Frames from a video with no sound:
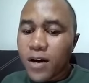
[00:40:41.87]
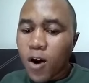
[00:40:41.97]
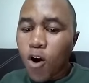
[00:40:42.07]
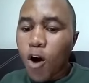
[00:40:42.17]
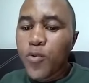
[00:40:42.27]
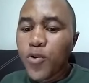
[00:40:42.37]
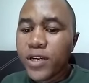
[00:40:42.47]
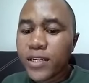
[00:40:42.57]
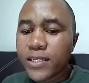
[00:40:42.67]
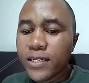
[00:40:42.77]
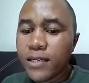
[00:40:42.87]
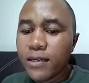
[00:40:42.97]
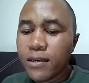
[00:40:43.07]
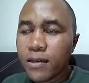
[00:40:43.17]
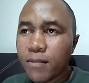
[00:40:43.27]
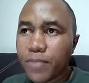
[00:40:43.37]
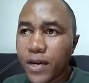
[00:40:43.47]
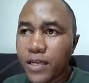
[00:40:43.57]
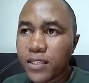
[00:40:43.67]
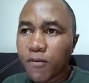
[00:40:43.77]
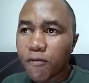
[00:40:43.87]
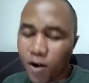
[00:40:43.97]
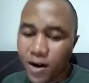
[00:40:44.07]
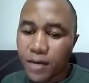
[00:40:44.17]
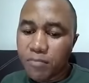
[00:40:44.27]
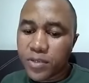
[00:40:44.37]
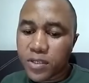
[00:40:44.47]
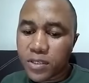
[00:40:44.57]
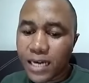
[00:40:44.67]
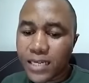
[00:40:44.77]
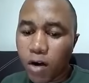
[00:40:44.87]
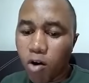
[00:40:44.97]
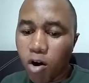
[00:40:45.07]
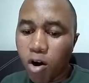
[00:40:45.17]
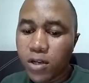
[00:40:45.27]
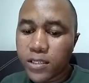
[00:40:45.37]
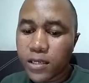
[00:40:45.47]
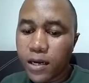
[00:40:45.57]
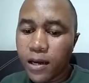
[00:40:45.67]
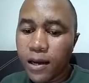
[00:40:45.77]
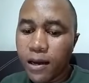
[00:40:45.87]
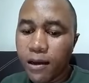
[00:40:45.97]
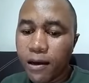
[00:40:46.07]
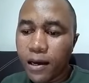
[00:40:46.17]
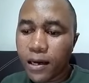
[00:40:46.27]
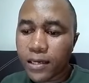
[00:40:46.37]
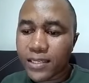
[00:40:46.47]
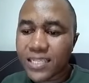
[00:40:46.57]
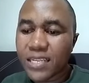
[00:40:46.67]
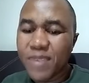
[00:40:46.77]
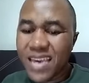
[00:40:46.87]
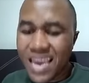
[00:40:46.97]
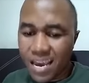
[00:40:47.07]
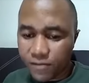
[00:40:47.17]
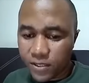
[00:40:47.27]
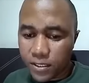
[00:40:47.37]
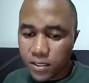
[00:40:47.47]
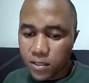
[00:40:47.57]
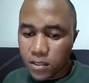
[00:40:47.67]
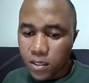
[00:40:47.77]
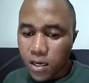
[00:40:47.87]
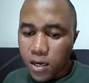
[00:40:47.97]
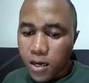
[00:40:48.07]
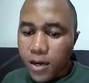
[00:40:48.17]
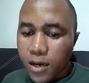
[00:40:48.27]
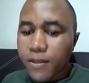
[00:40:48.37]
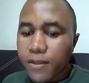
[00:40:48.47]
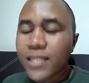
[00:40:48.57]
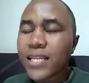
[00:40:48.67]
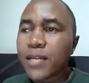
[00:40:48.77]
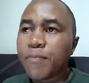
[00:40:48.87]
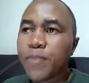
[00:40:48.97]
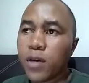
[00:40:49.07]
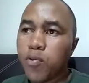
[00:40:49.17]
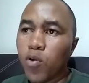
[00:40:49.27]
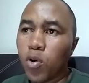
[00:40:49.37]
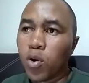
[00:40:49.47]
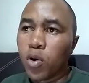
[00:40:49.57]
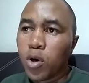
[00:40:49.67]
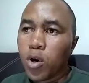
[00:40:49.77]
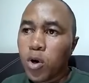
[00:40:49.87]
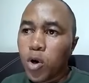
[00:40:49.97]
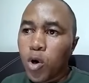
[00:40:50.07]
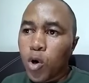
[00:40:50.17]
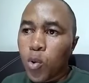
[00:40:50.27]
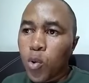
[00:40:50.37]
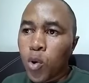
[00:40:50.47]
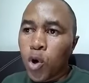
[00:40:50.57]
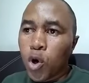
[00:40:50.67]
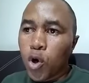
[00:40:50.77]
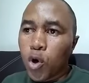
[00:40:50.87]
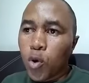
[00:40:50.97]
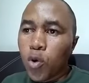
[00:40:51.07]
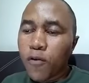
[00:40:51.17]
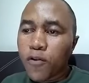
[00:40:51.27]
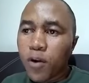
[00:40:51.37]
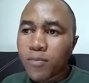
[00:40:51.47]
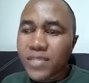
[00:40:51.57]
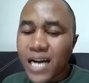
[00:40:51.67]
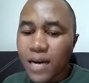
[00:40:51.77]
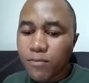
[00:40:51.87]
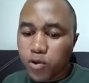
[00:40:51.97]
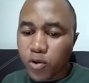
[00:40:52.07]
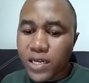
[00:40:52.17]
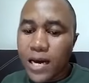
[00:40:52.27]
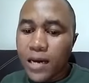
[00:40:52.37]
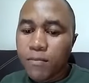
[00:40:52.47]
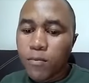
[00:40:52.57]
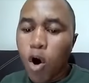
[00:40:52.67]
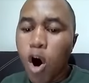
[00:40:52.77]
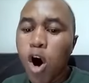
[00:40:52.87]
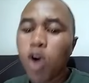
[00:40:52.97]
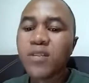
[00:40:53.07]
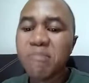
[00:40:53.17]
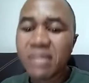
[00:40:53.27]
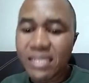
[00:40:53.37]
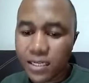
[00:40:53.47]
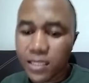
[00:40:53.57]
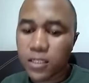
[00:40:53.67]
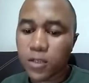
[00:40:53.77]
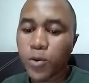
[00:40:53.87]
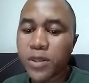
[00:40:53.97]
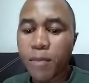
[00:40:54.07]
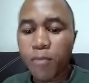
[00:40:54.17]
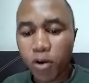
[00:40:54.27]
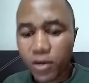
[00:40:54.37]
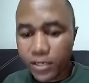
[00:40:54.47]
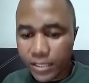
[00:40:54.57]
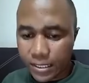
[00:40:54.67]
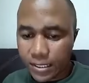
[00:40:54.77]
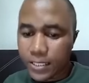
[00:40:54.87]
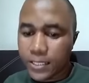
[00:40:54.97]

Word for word: community based forums that are called uh, CPFs. These are the people who who from time to time hold meetings with the police